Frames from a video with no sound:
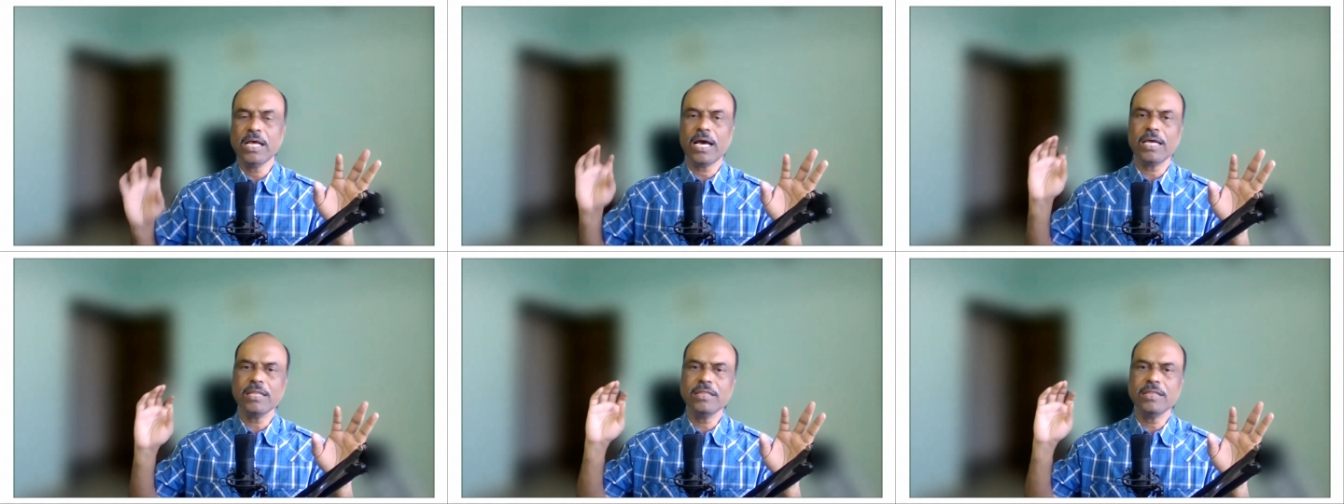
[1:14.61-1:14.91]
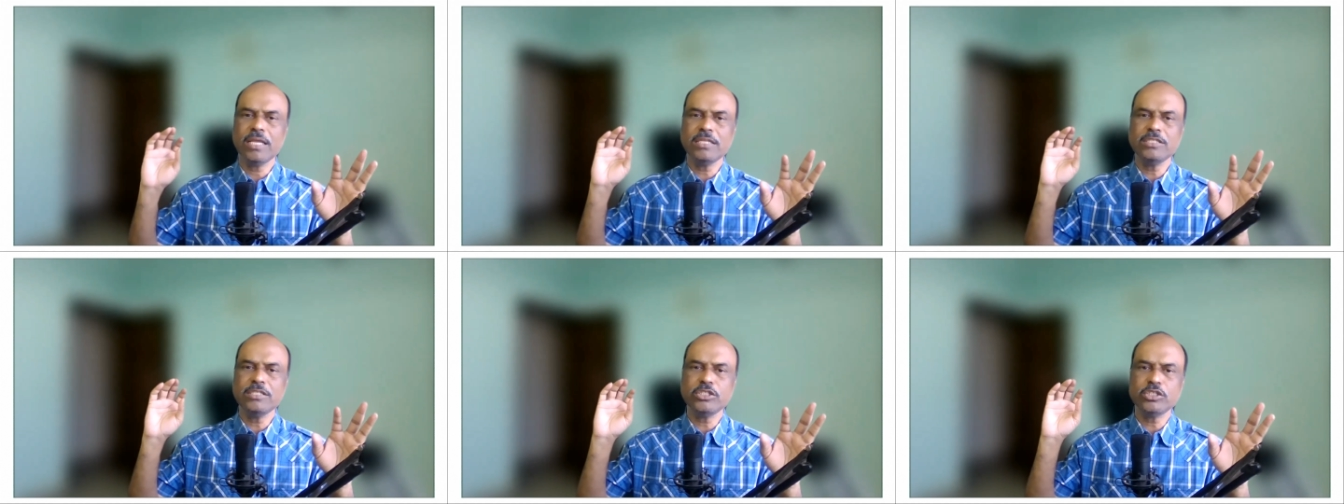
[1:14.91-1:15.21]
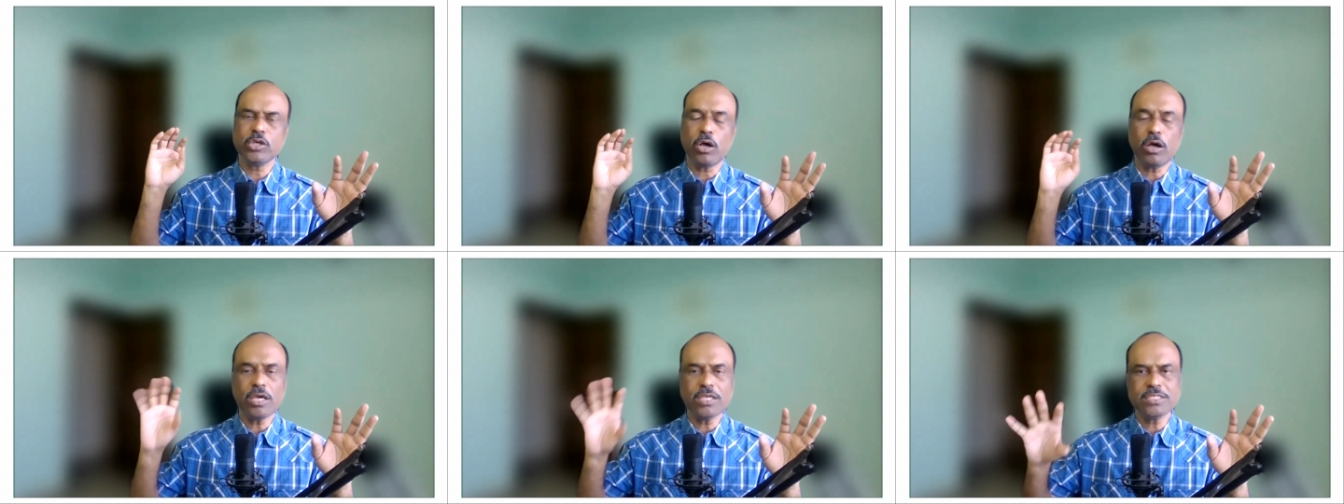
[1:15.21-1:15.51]
and then
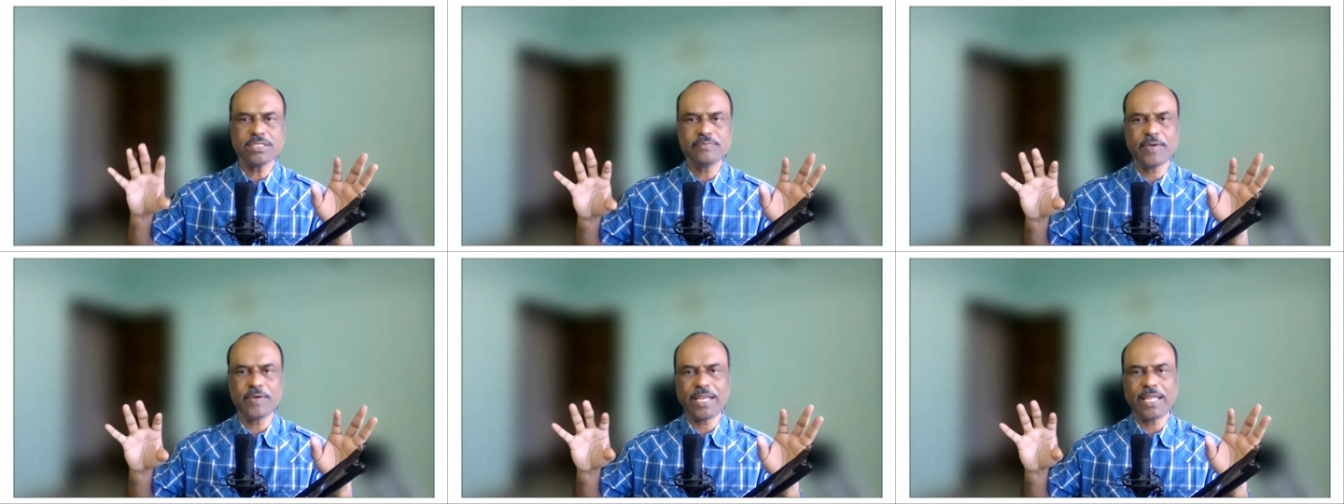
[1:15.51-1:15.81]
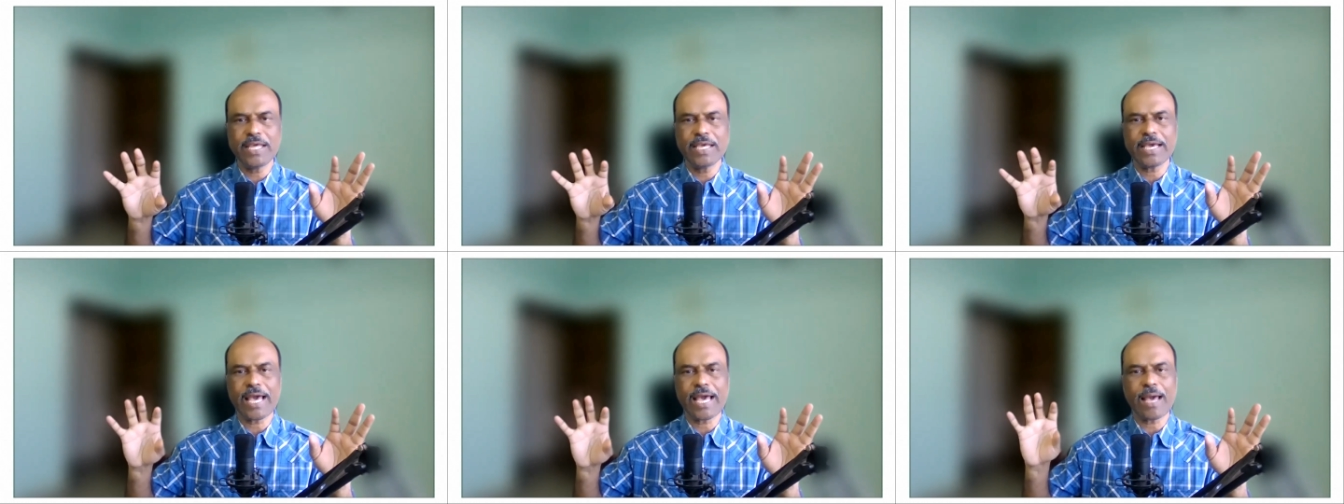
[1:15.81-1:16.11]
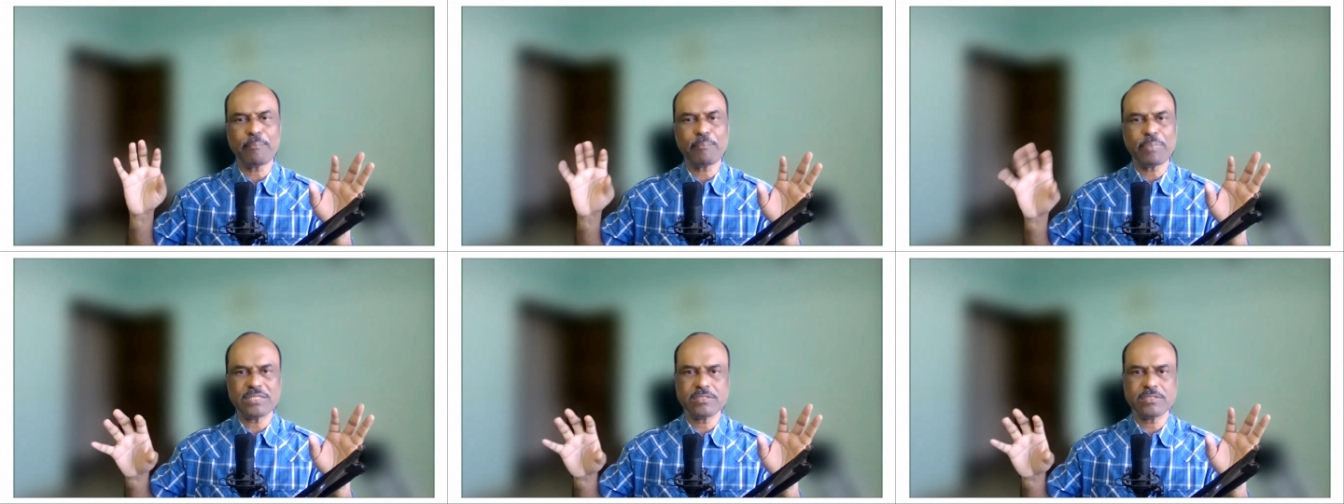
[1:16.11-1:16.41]
choice filling
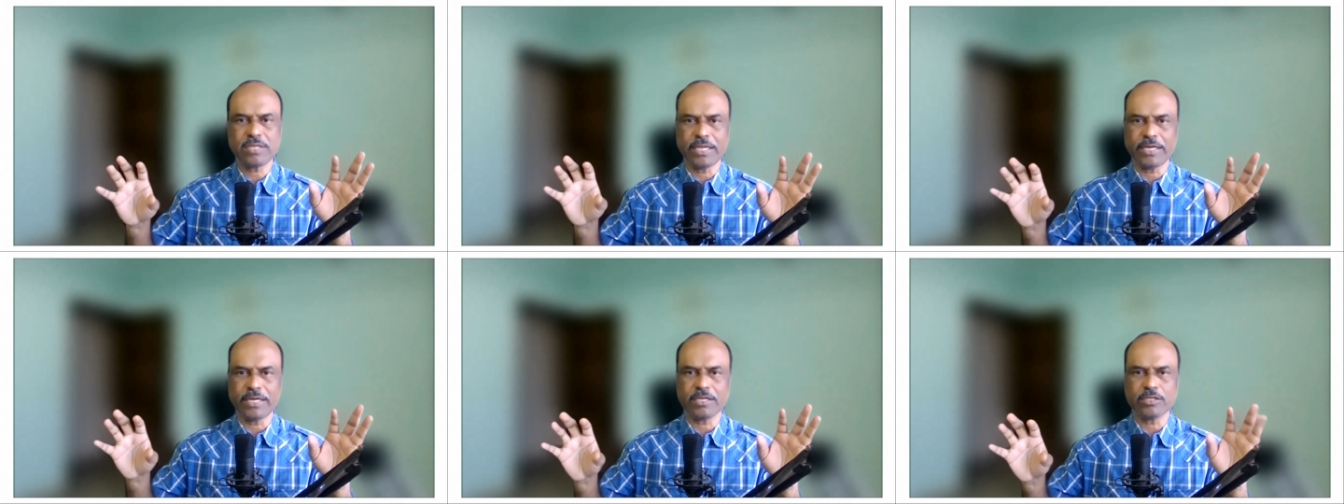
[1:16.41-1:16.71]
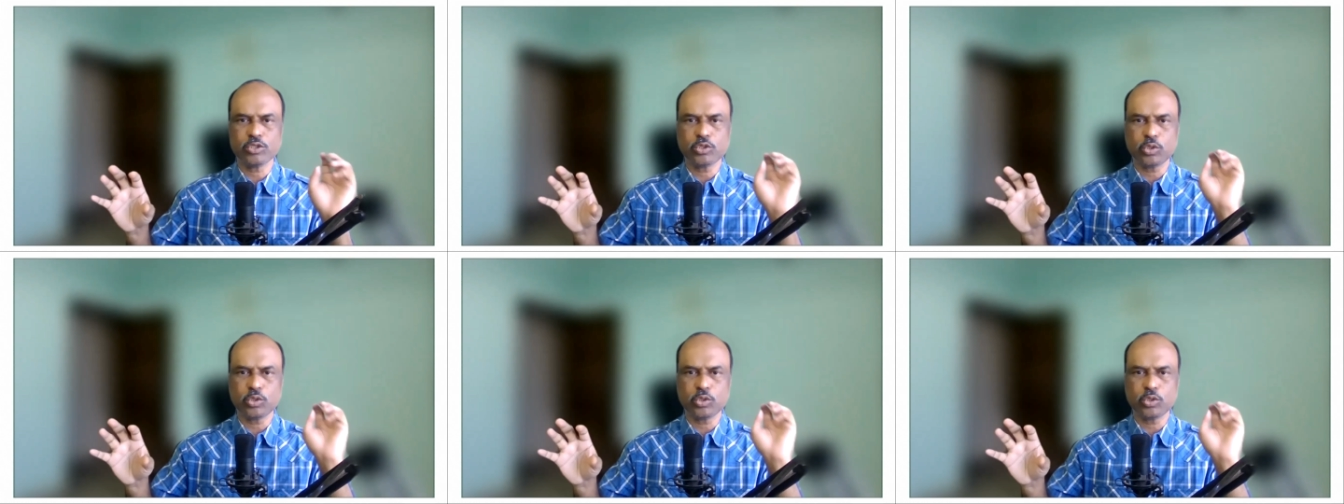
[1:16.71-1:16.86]
happens later.